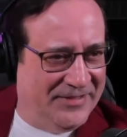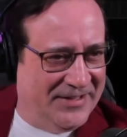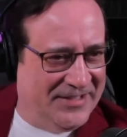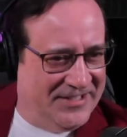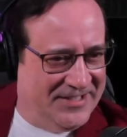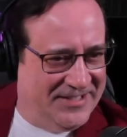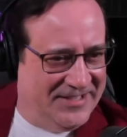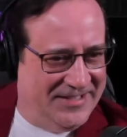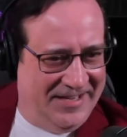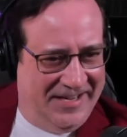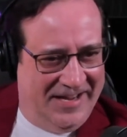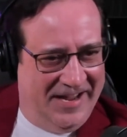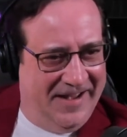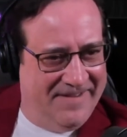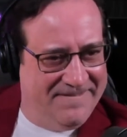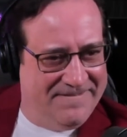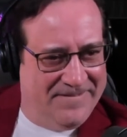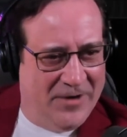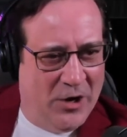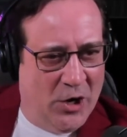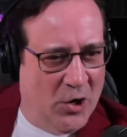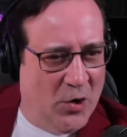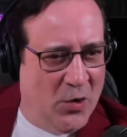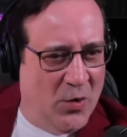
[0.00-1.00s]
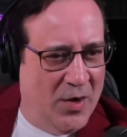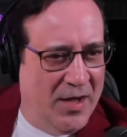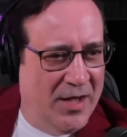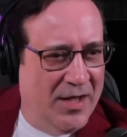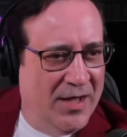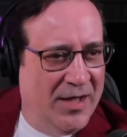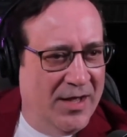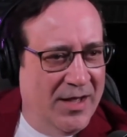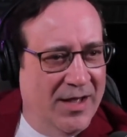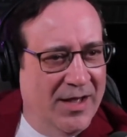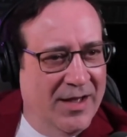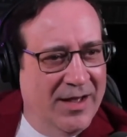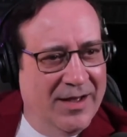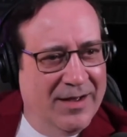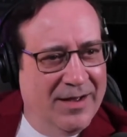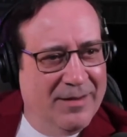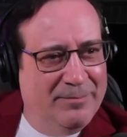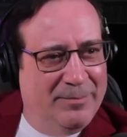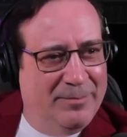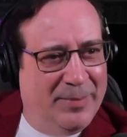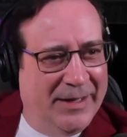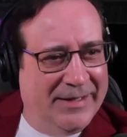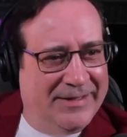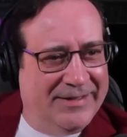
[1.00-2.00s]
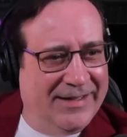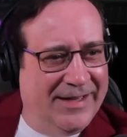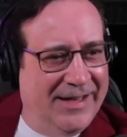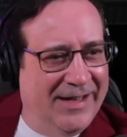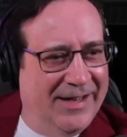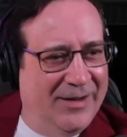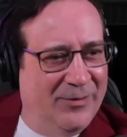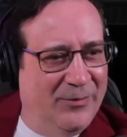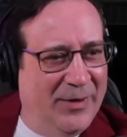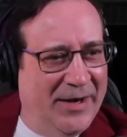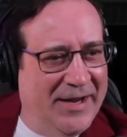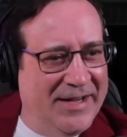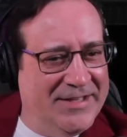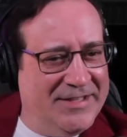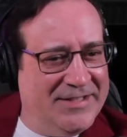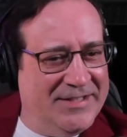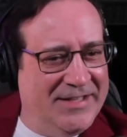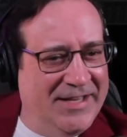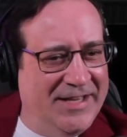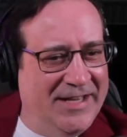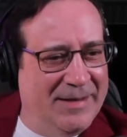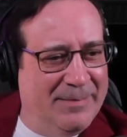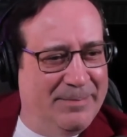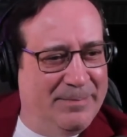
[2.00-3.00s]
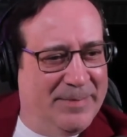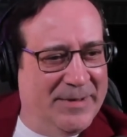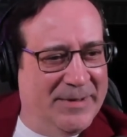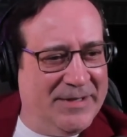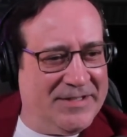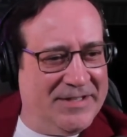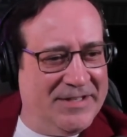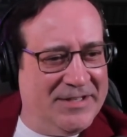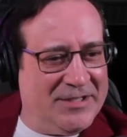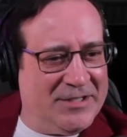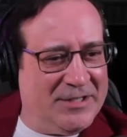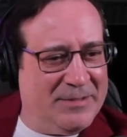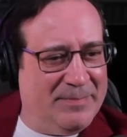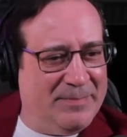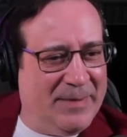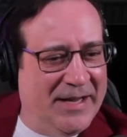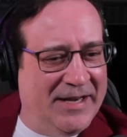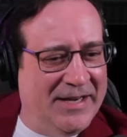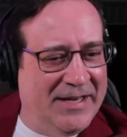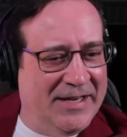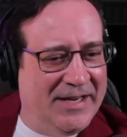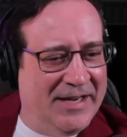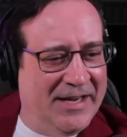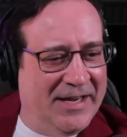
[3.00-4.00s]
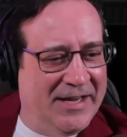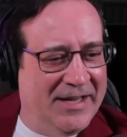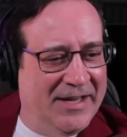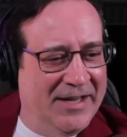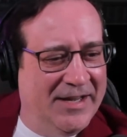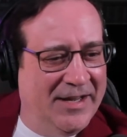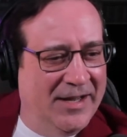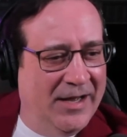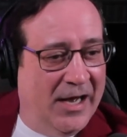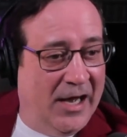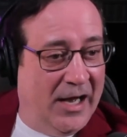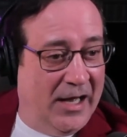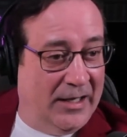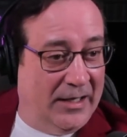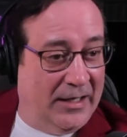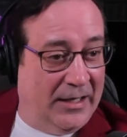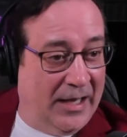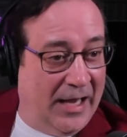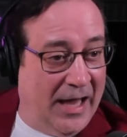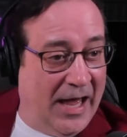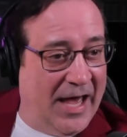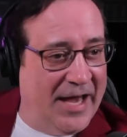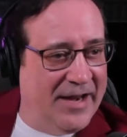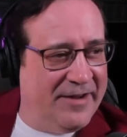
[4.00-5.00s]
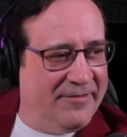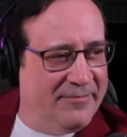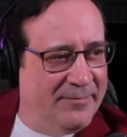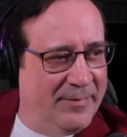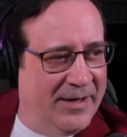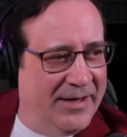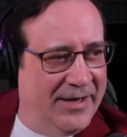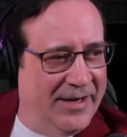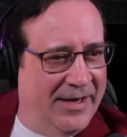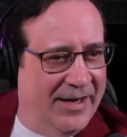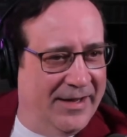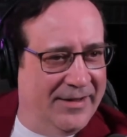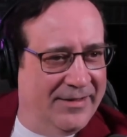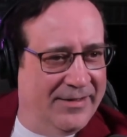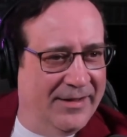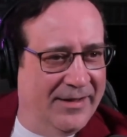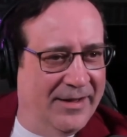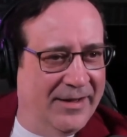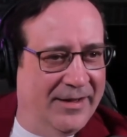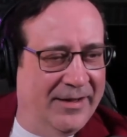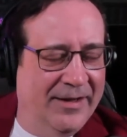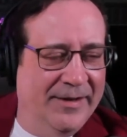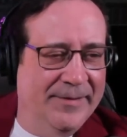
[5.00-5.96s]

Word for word: CFO. but uh, when I see a business spending a lot of money, I think